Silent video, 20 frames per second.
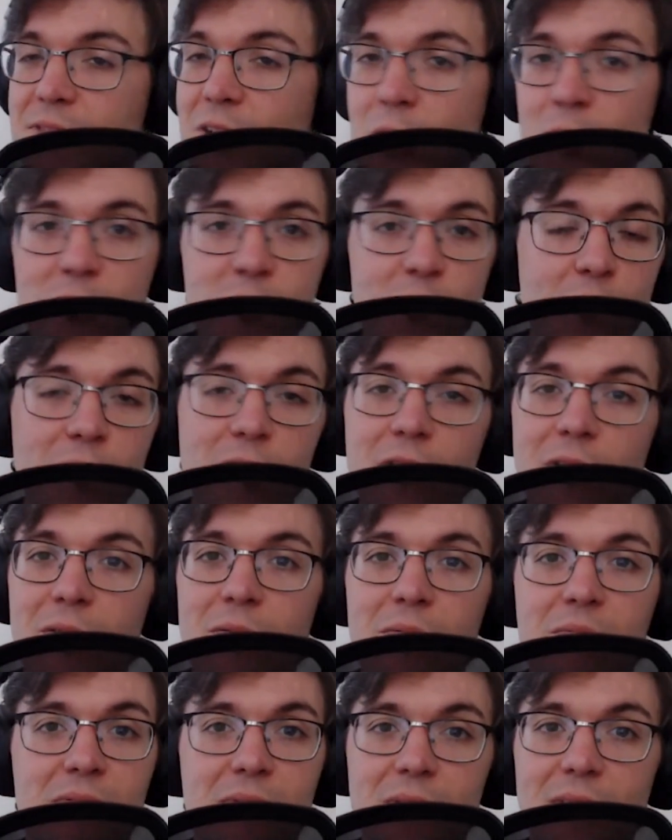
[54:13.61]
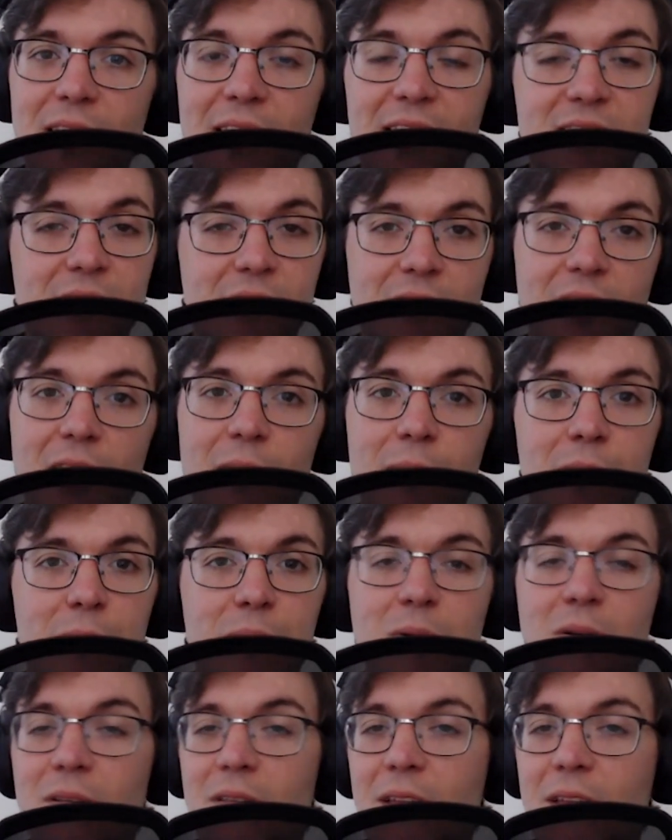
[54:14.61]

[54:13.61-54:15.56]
goes over the heads of a lot of people.